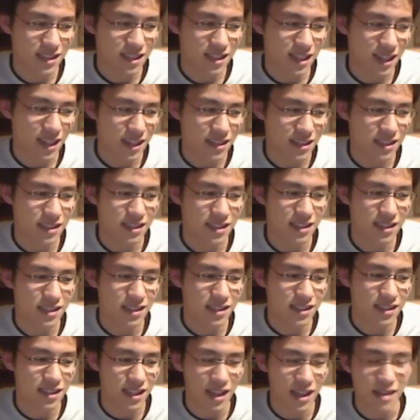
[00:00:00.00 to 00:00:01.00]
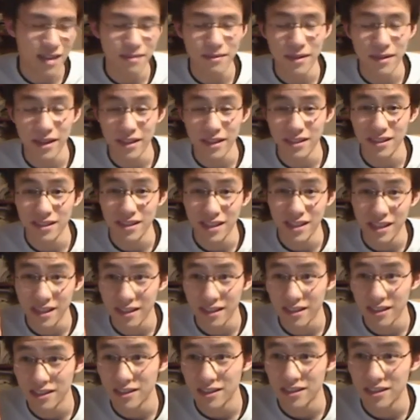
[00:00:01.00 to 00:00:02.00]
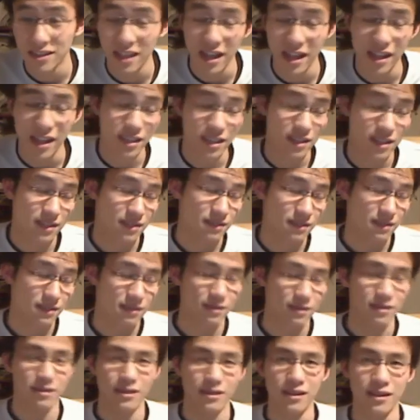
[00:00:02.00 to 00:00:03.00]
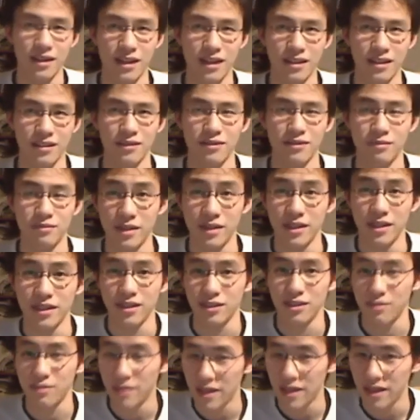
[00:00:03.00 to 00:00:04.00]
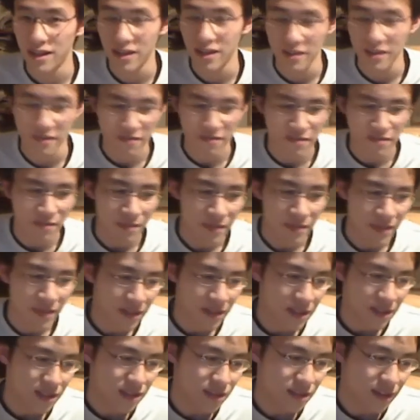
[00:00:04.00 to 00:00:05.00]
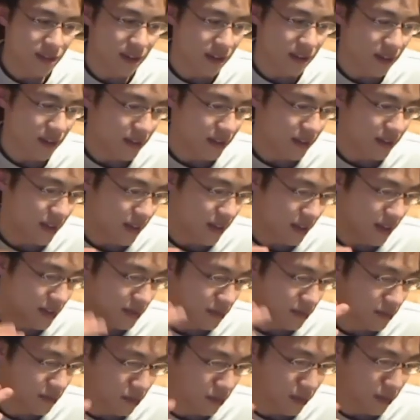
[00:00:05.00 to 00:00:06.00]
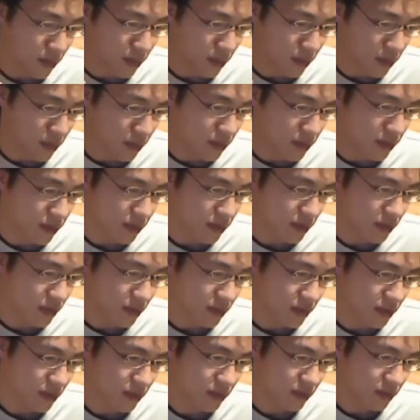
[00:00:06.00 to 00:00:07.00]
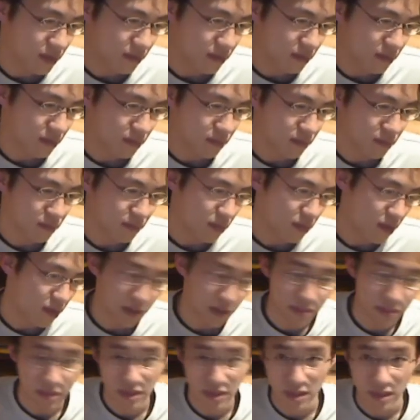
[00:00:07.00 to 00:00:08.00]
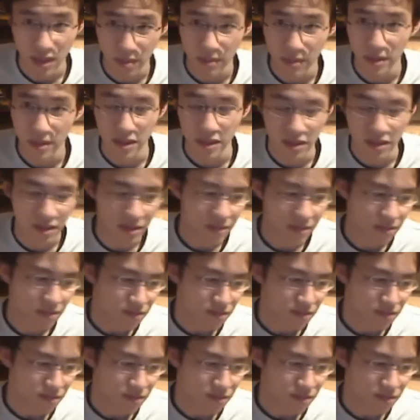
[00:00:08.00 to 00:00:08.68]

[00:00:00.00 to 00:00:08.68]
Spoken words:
as same as English that native speakers speak. So I think that woman was perhaps Japanese.